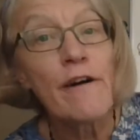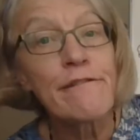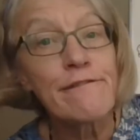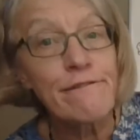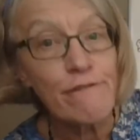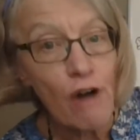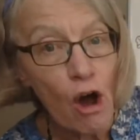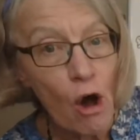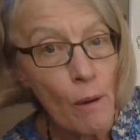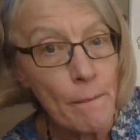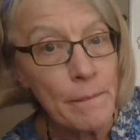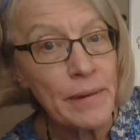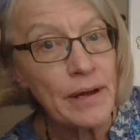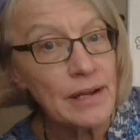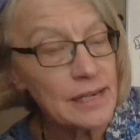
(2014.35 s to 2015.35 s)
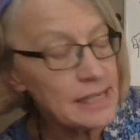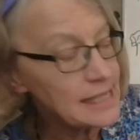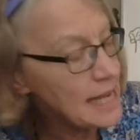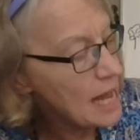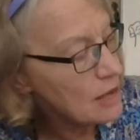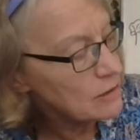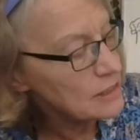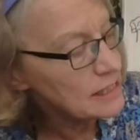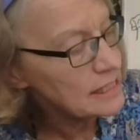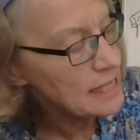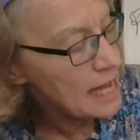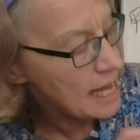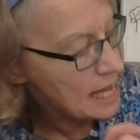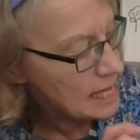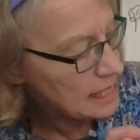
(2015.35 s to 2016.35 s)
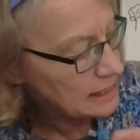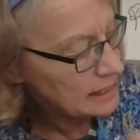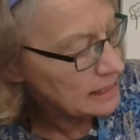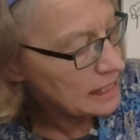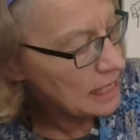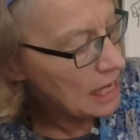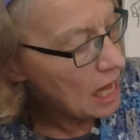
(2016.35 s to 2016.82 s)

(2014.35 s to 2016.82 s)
from downstairs,